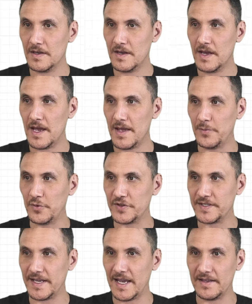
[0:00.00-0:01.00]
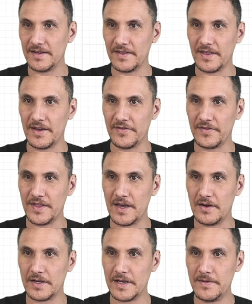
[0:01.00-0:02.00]
and we'll just end it there for
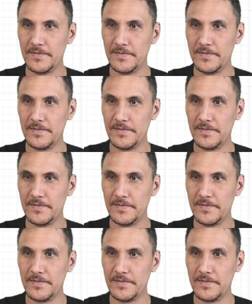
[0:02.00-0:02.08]
now, okay?